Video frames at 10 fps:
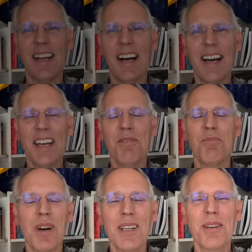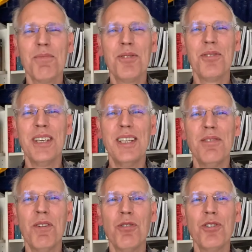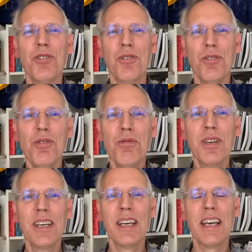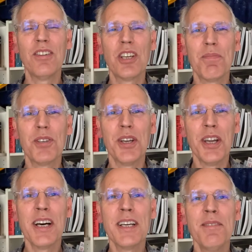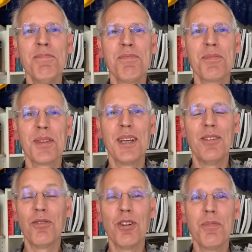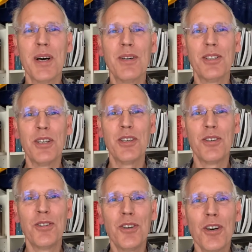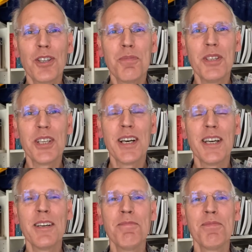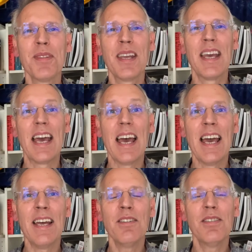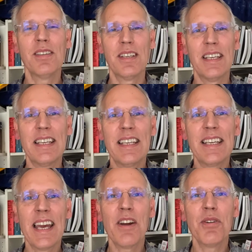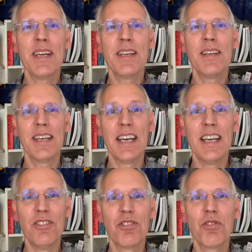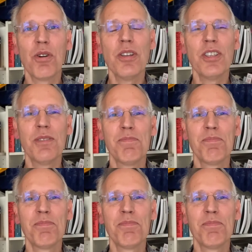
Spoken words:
Hi, and welcome to the devotion on Luke chapter 9. It's all about God's Messiah and carrying his cross.